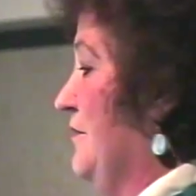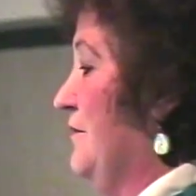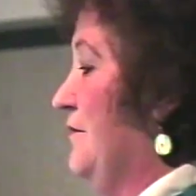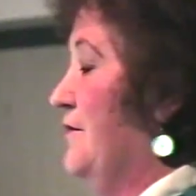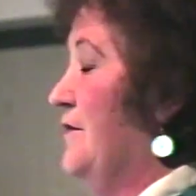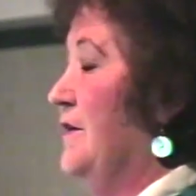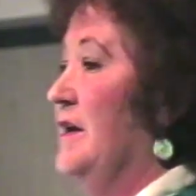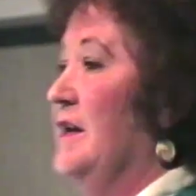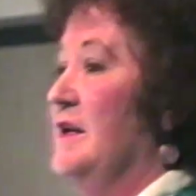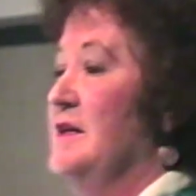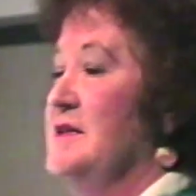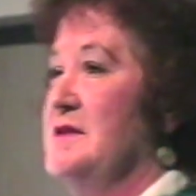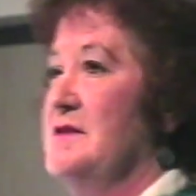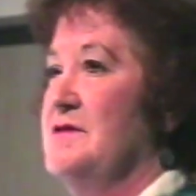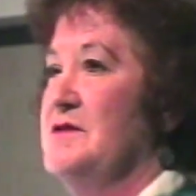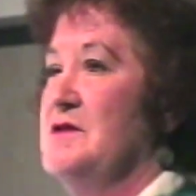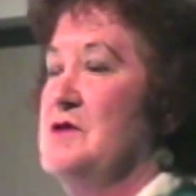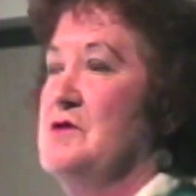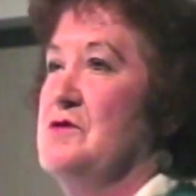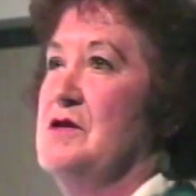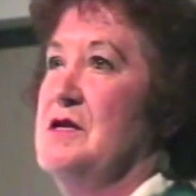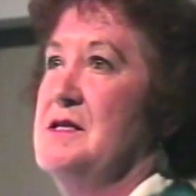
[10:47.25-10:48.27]
the feelings of
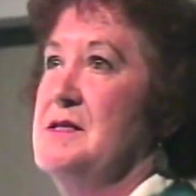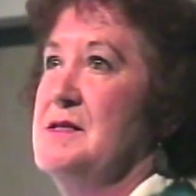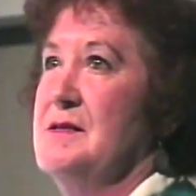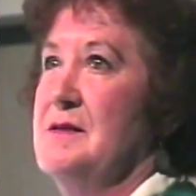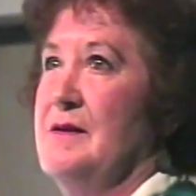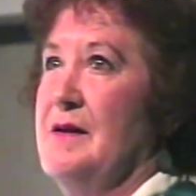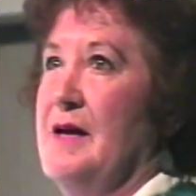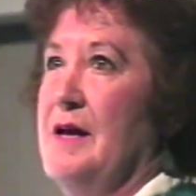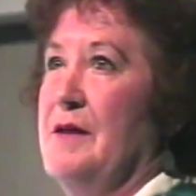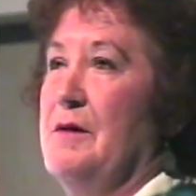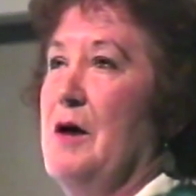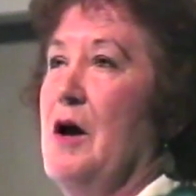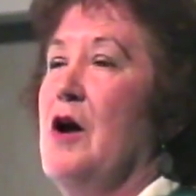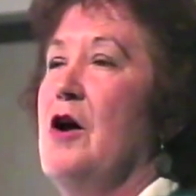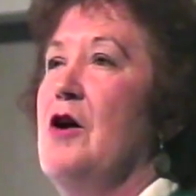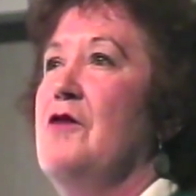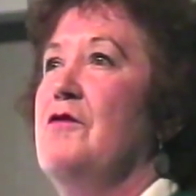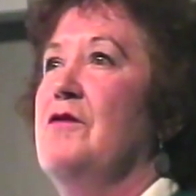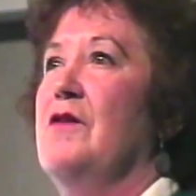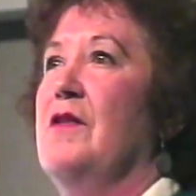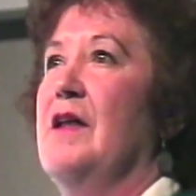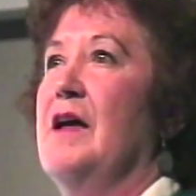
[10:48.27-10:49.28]
stress and that
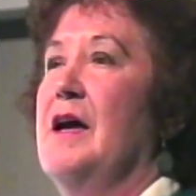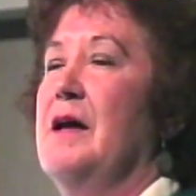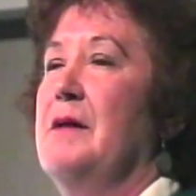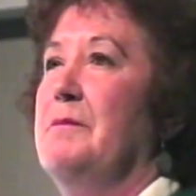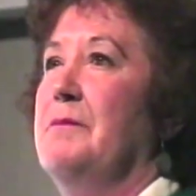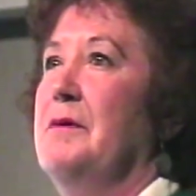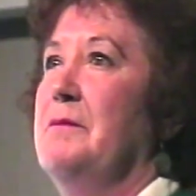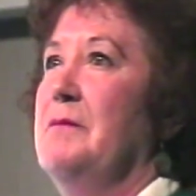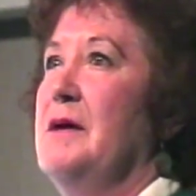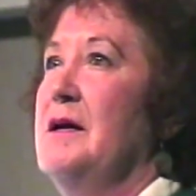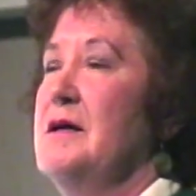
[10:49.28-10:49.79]
over that. But